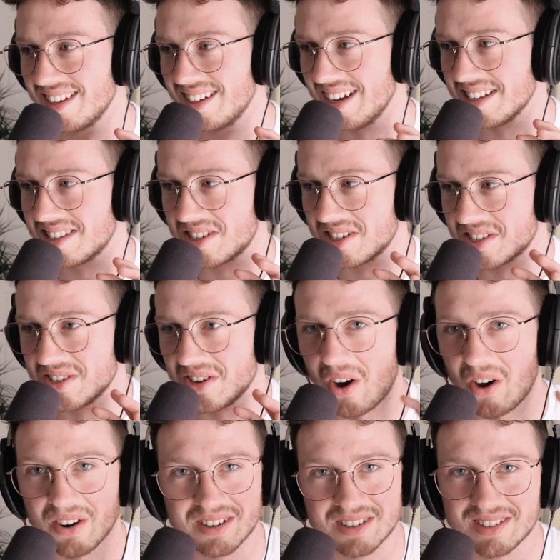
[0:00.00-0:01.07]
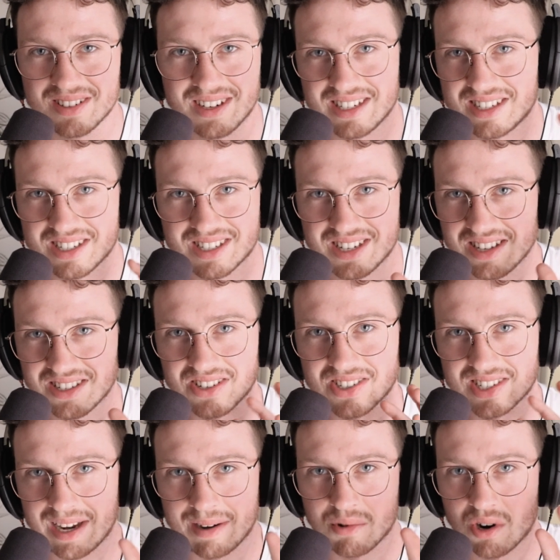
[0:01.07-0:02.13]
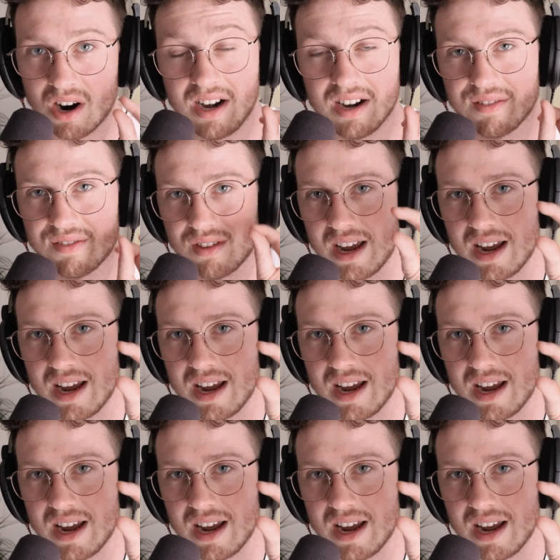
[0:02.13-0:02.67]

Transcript: it just doesn't seem right if the